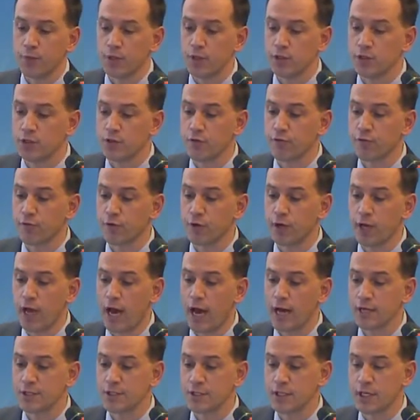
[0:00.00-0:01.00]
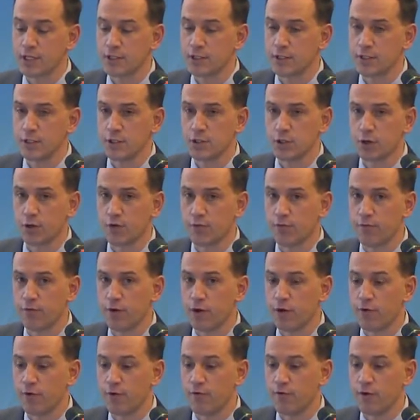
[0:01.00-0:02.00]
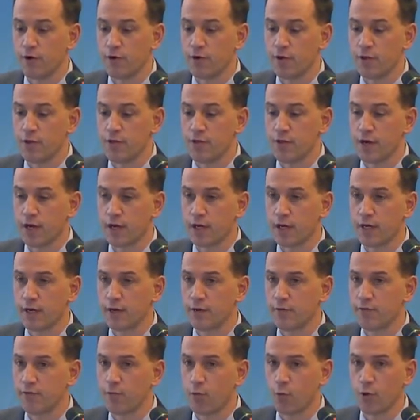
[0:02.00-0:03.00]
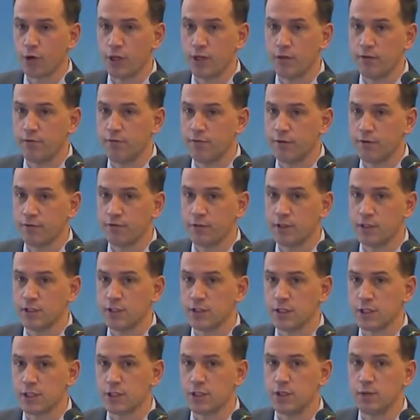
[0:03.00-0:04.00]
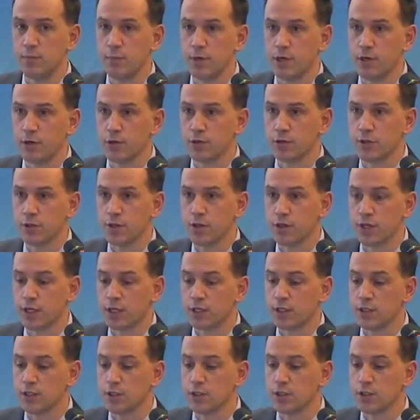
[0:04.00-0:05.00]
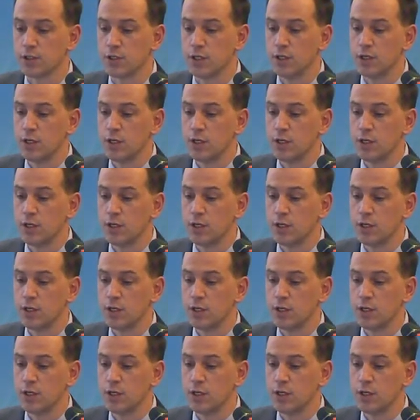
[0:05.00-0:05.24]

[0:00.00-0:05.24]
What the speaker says: different assets. These are very, very thick, 40, 50, 60 meters in thickness.